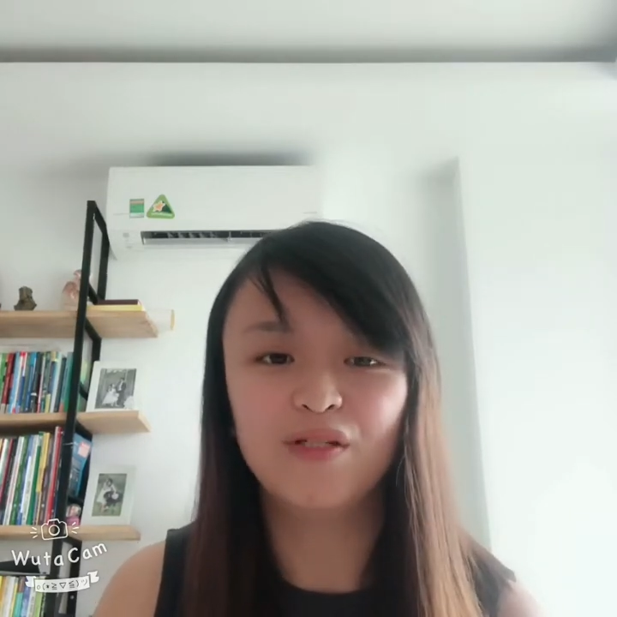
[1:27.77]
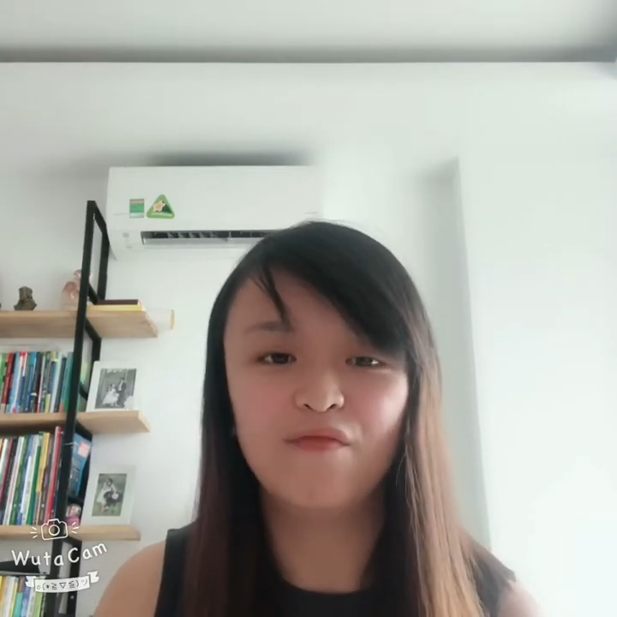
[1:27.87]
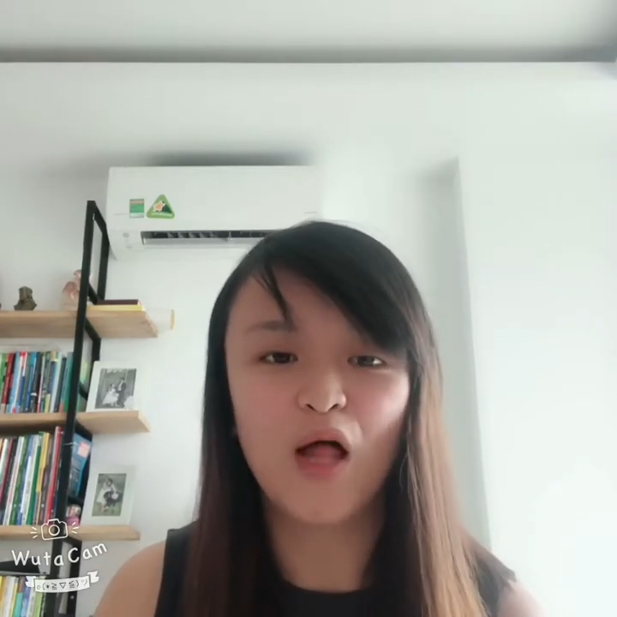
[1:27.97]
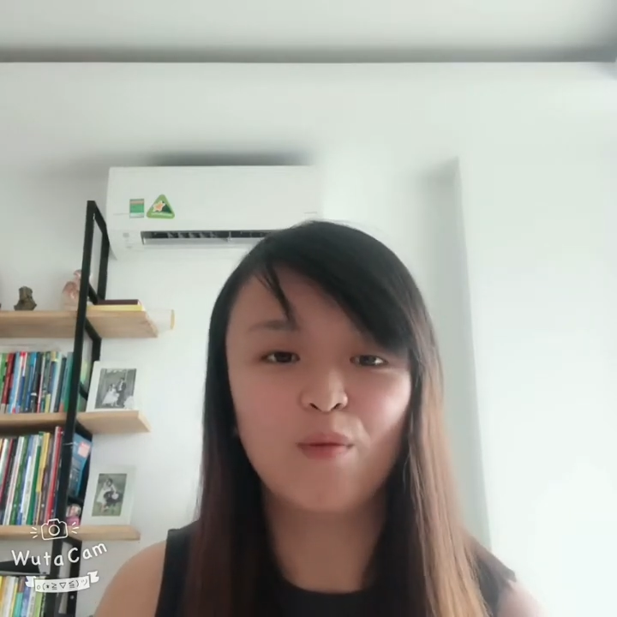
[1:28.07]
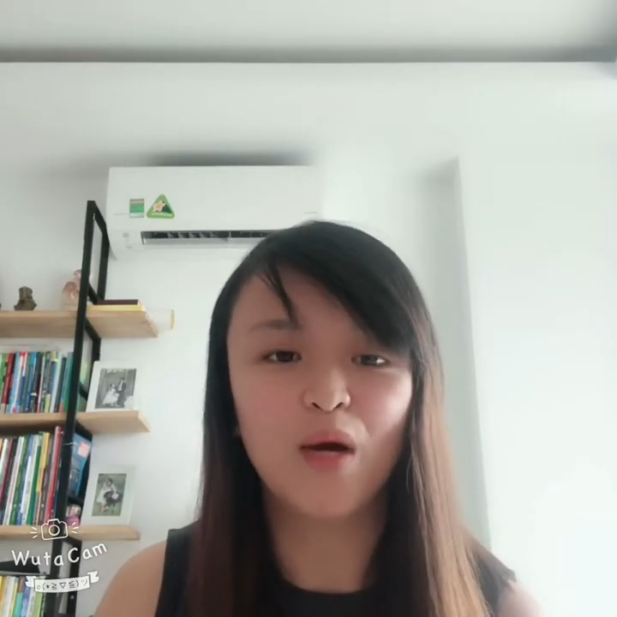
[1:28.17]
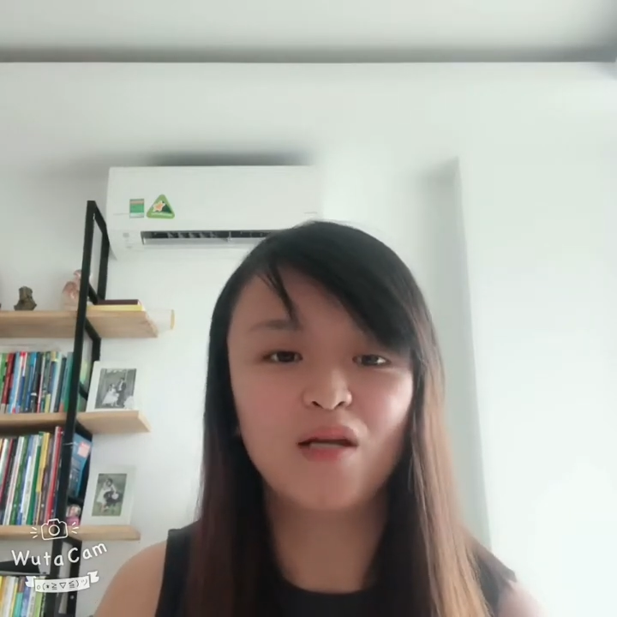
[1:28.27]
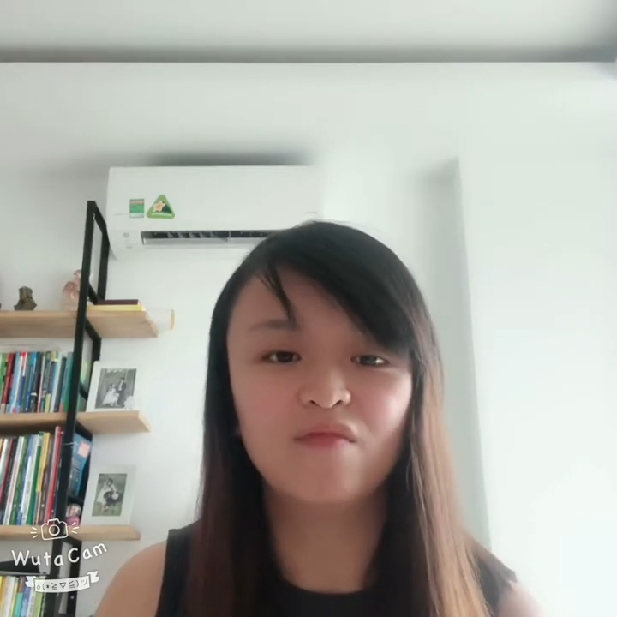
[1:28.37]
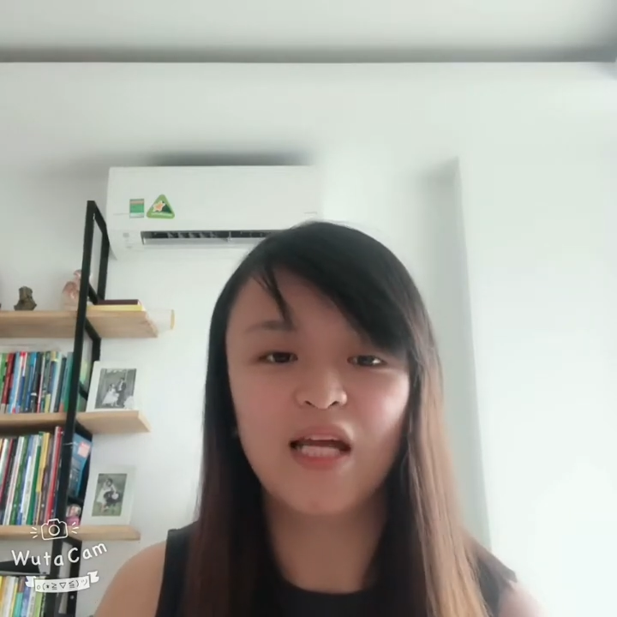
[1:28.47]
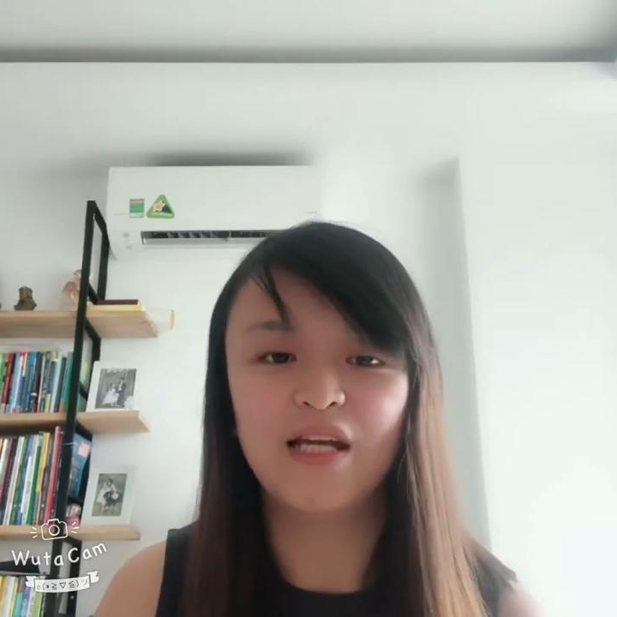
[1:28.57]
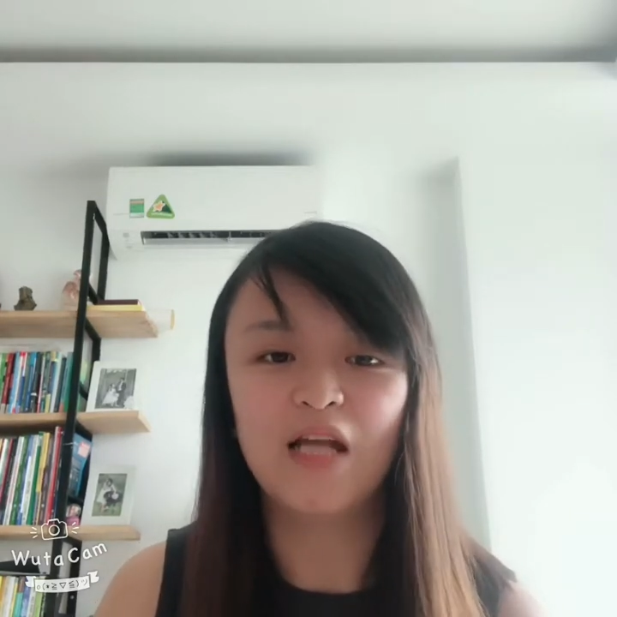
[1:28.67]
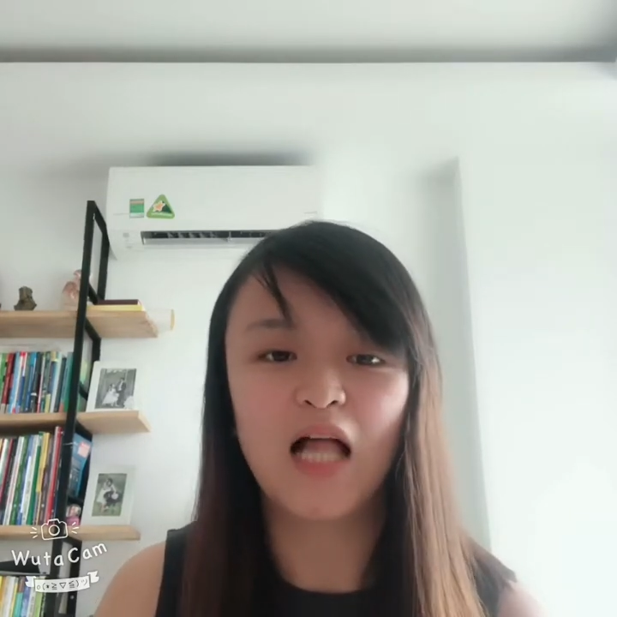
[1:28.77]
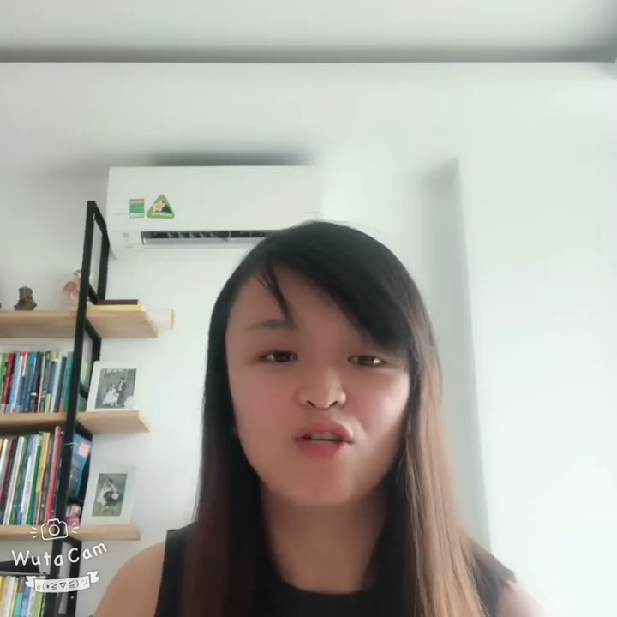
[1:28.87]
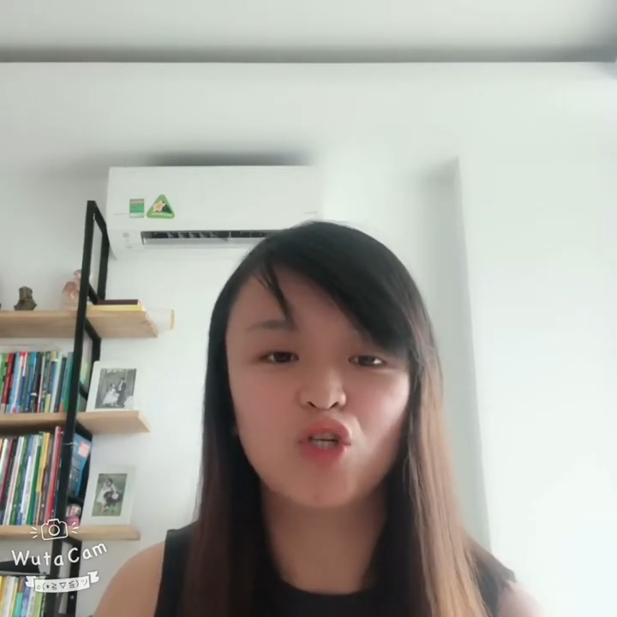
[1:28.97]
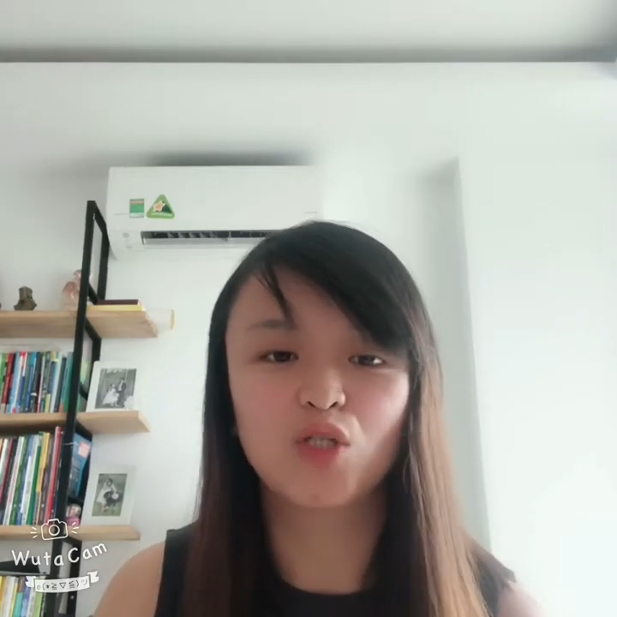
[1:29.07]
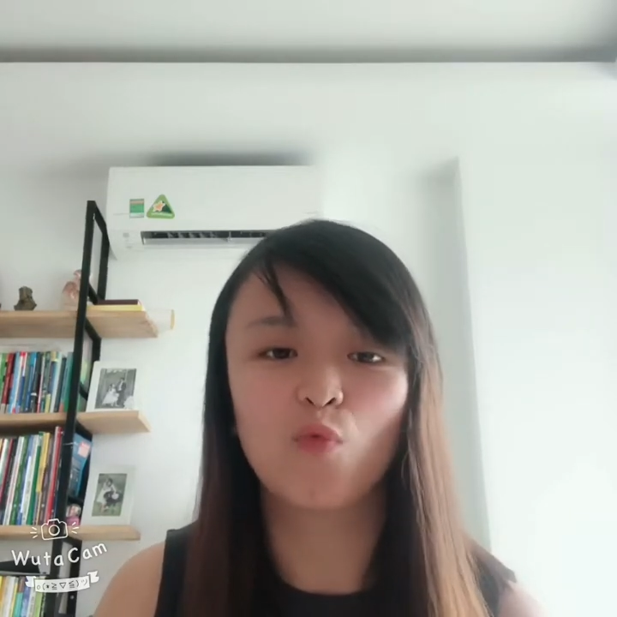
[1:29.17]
development of technologies